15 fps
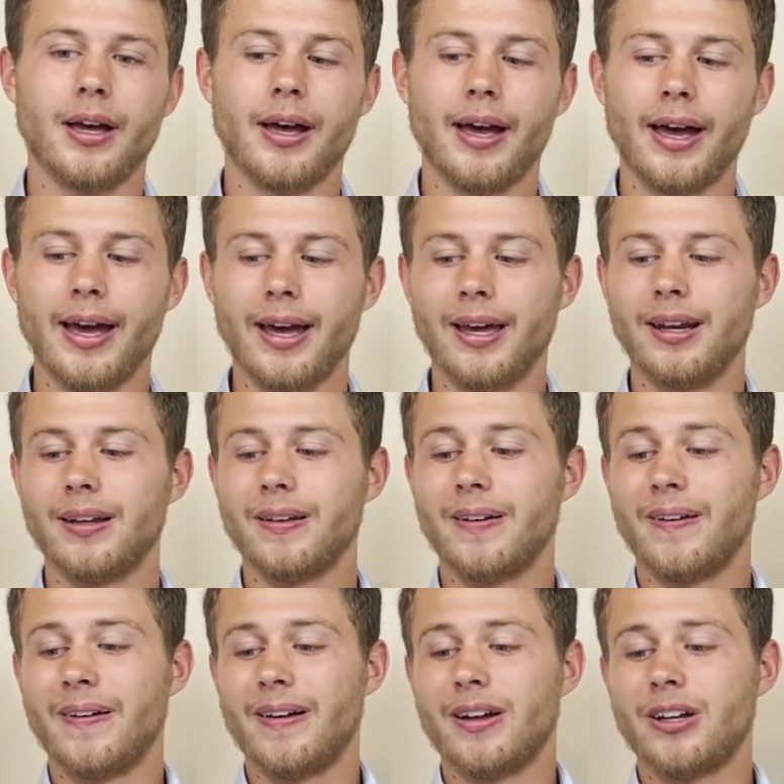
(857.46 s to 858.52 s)
And
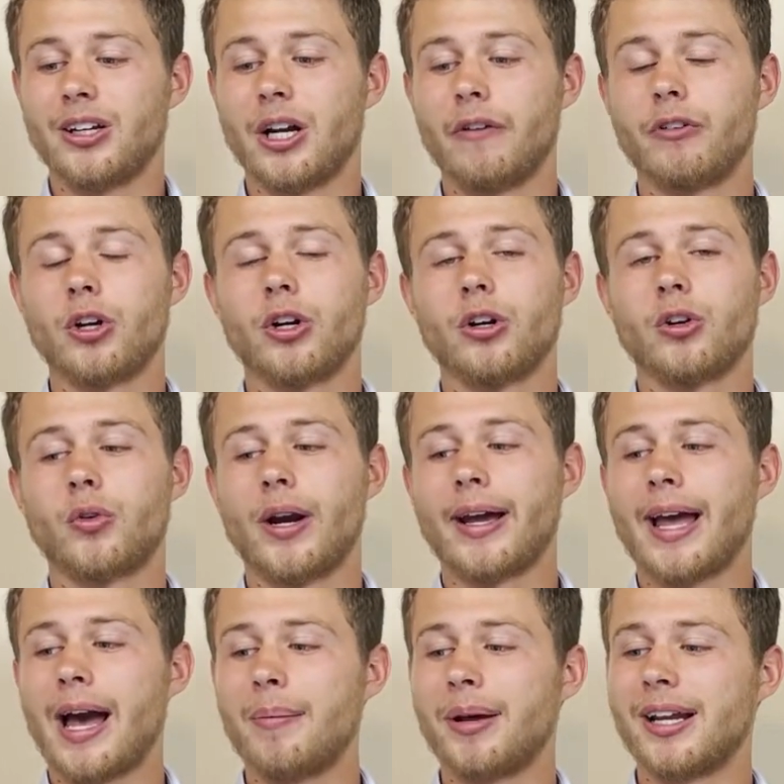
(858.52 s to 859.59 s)
Governor Greg
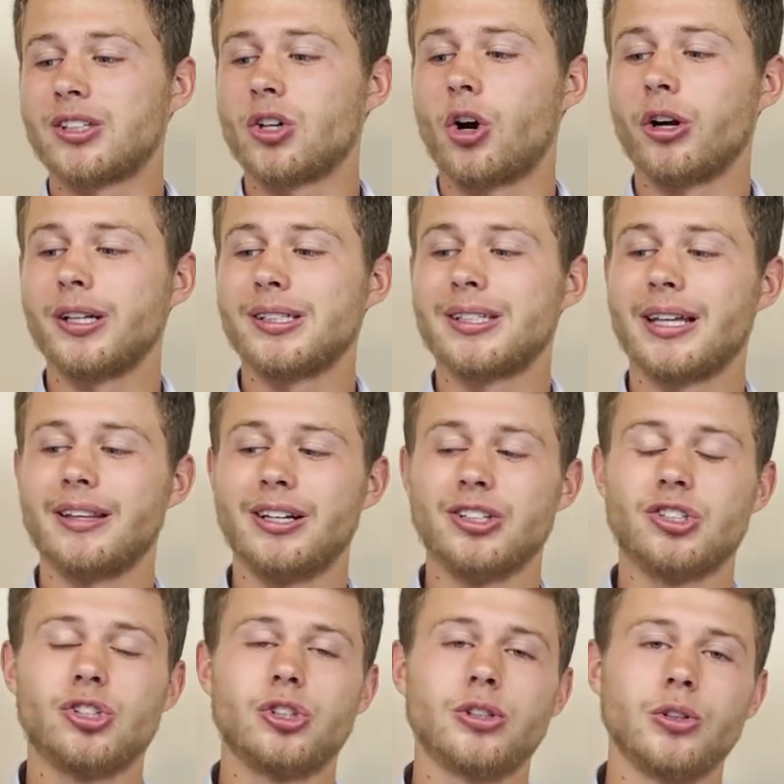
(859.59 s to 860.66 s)
Abbott has already said that as
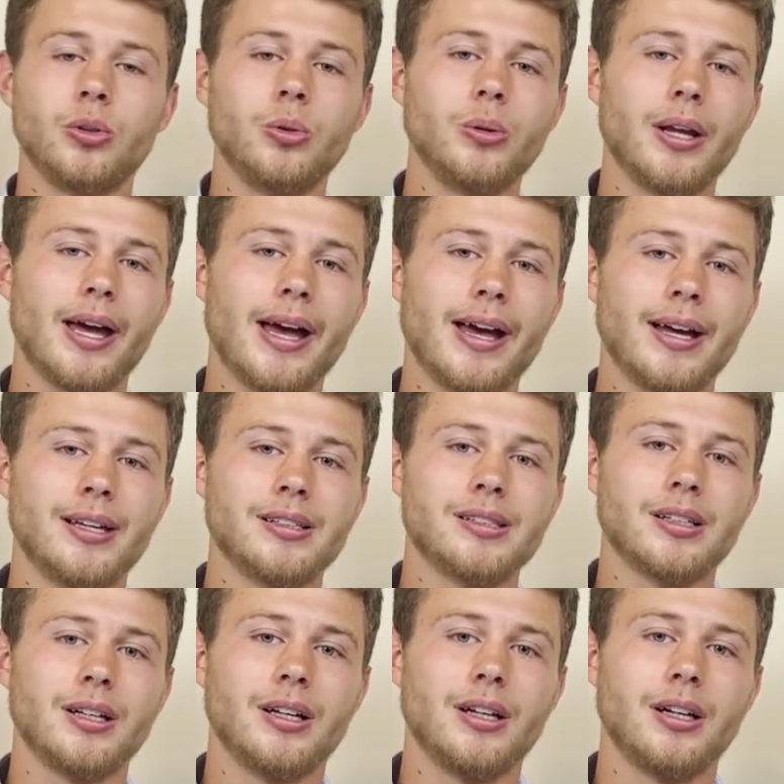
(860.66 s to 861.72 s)
soon
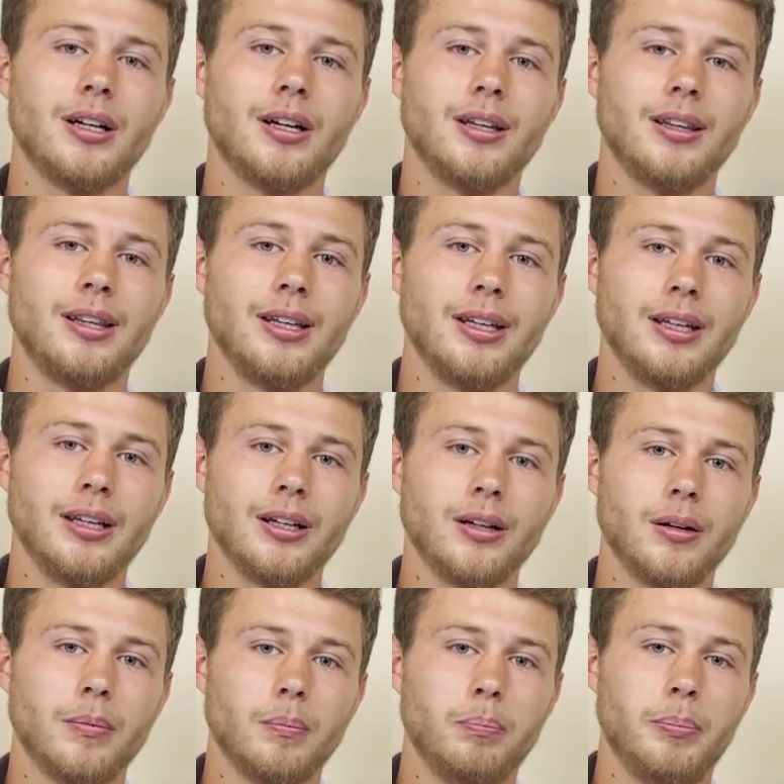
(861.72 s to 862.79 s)
as the
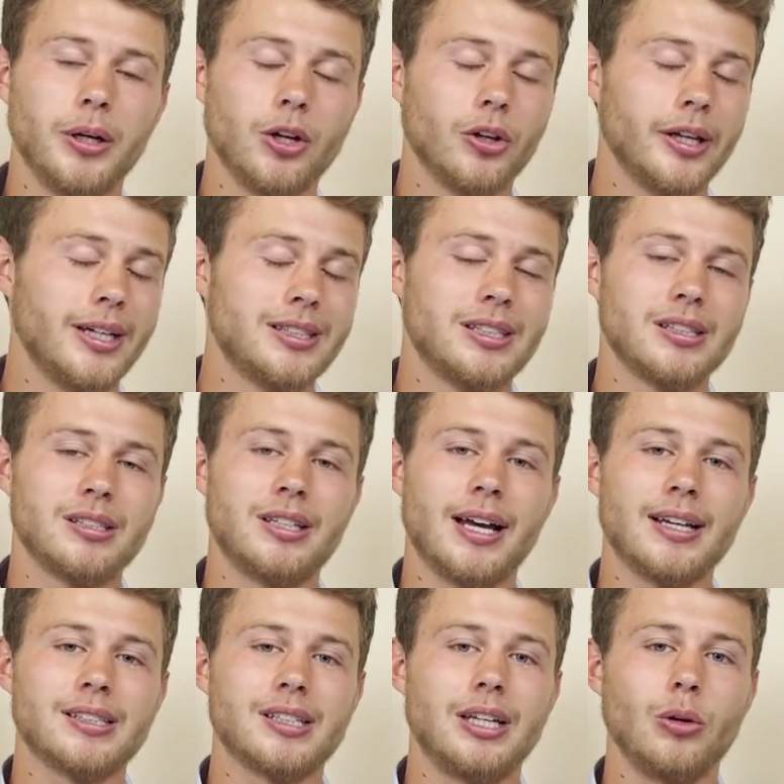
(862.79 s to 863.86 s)
bill hits his
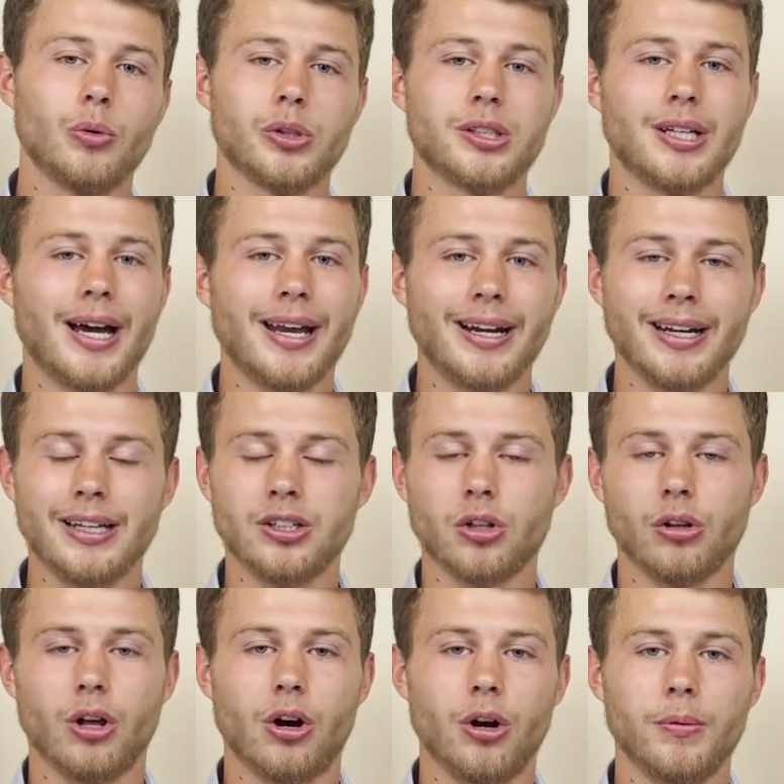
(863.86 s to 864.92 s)
desk, he will sign it into
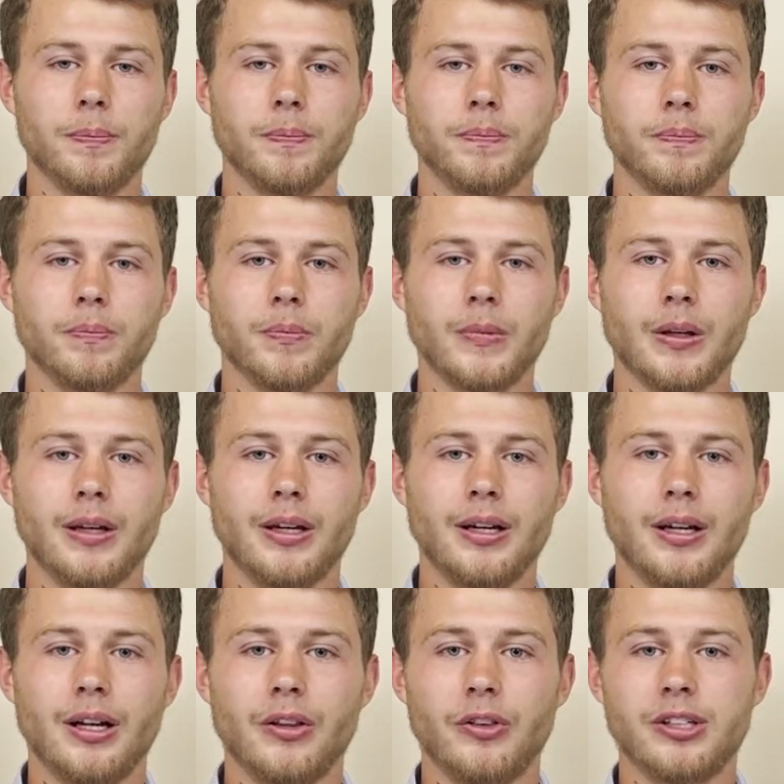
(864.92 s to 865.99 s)
law.
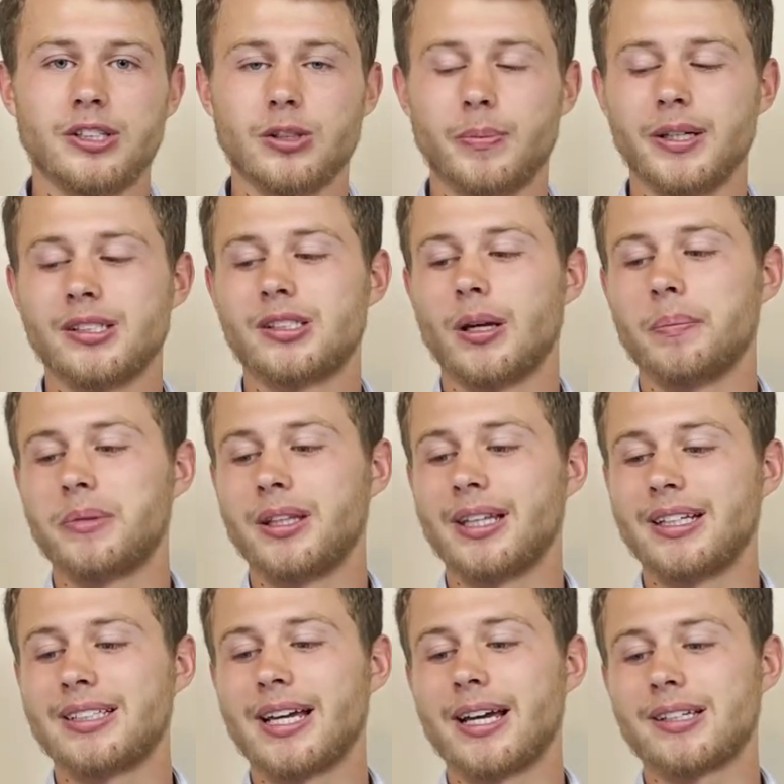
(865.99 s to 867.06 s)
This has been something
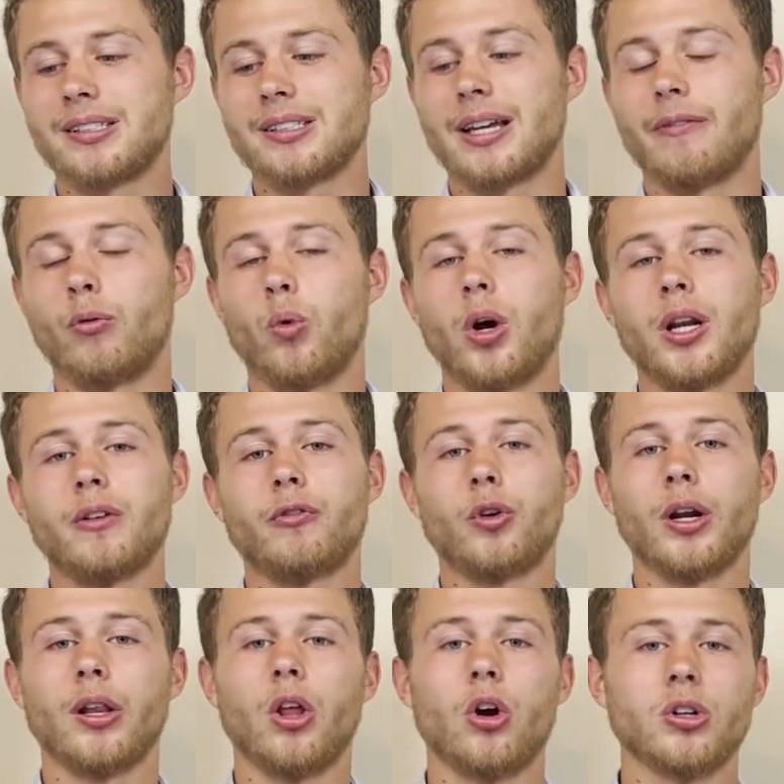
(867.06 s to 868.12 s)
that Texans have wanted for
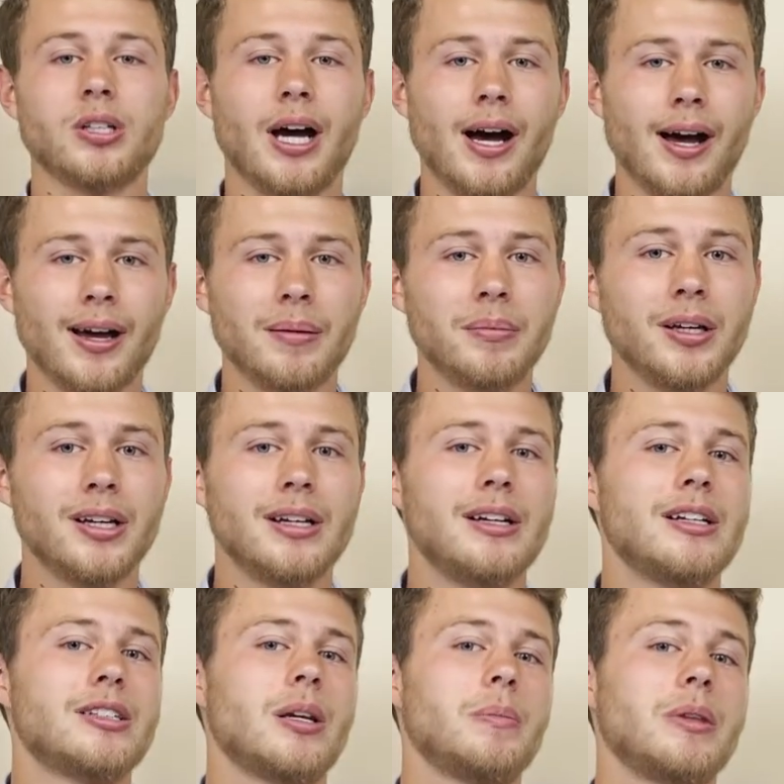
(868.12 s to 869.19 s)
a long time,
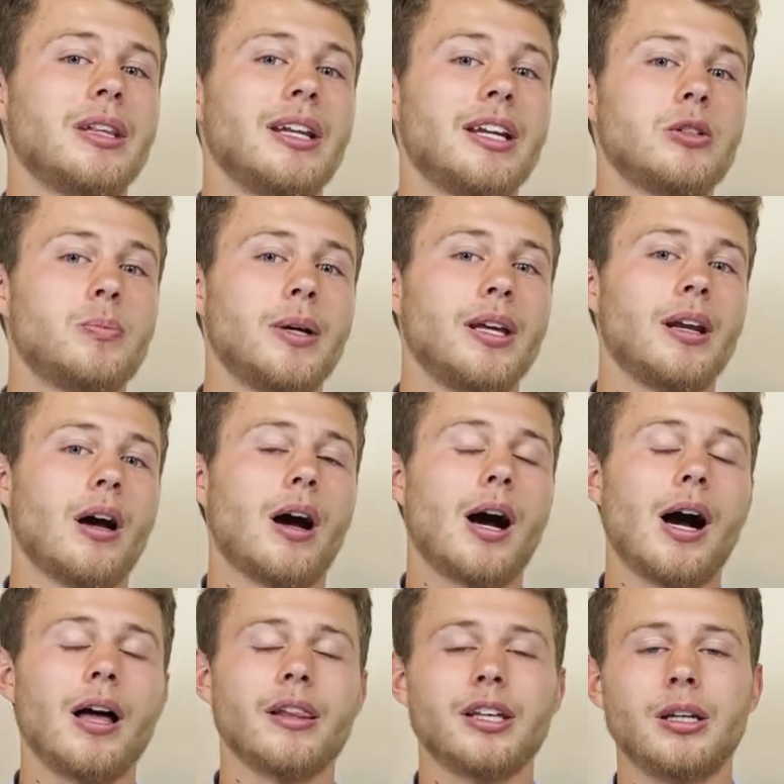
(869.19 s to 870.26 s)
something that has been
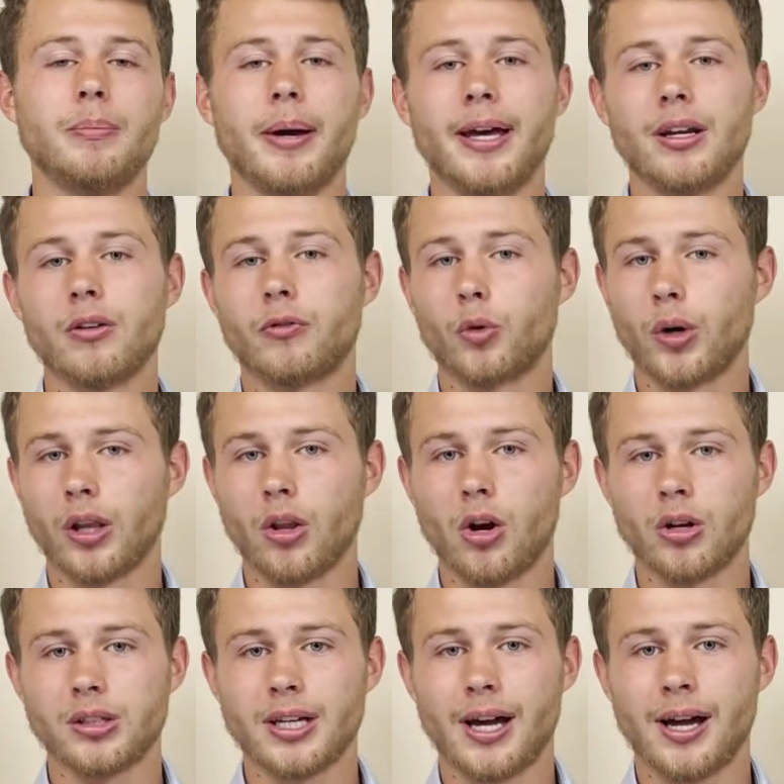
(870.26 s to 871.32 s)
hotly debated for a
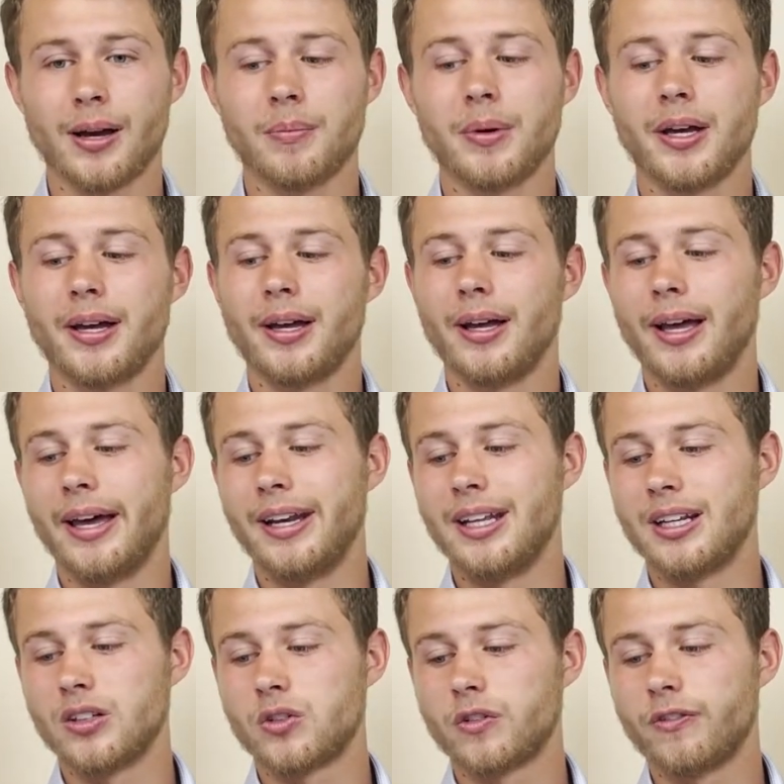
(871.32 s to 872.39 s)
long time, and it
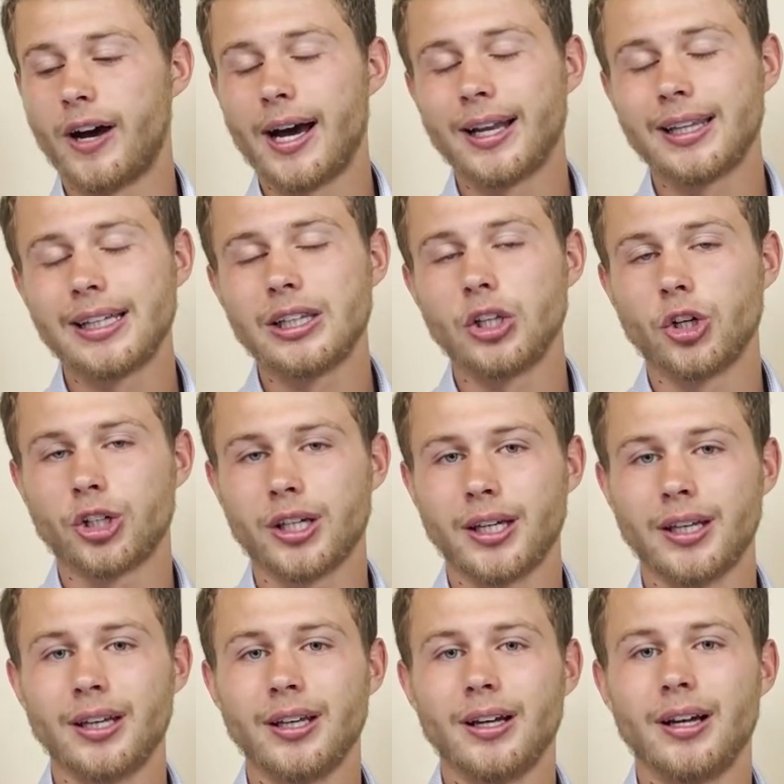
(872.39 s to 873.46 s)
is finally
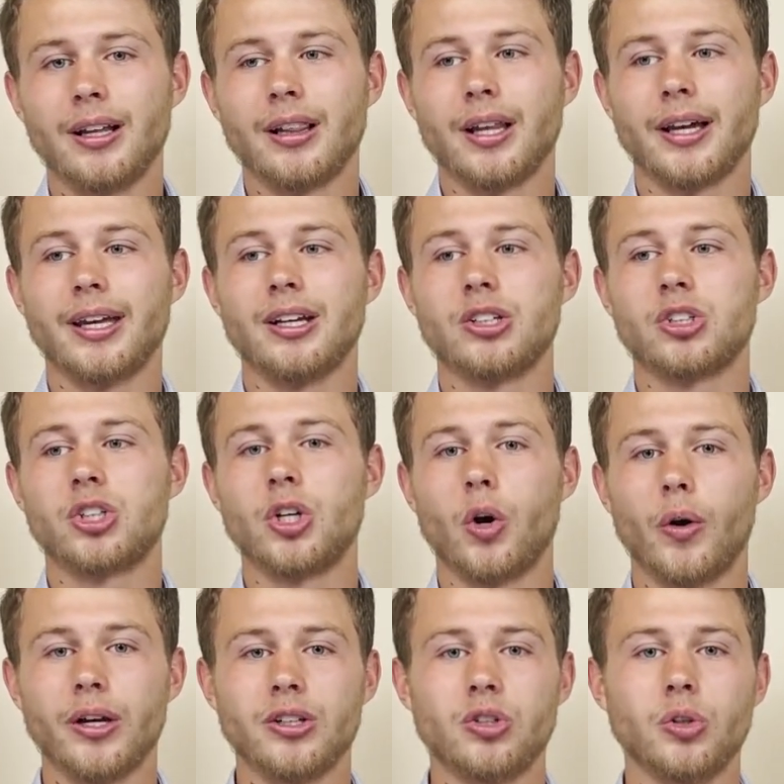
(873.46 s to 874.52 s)
looking like it is
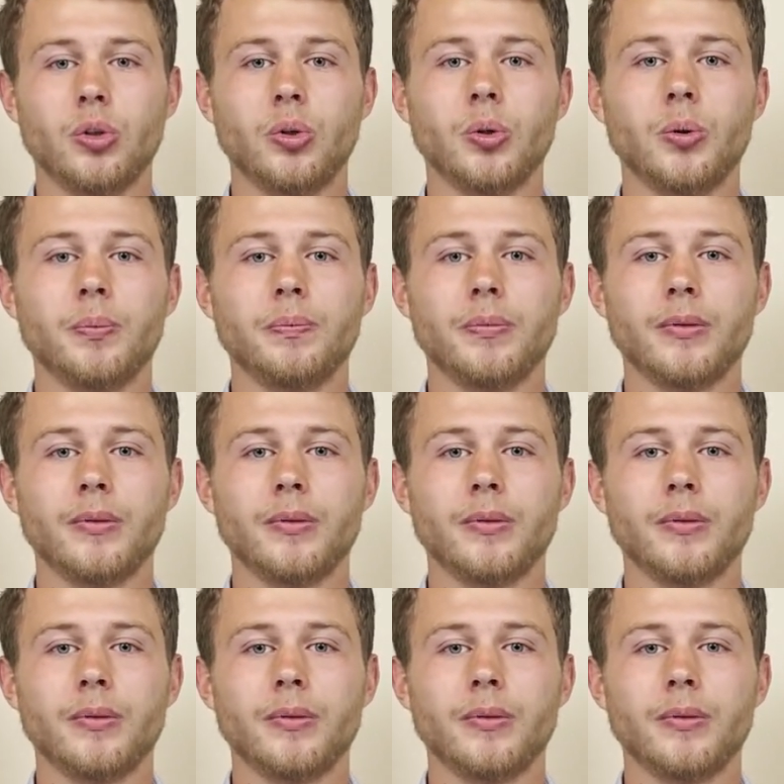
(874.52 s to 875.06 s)
going to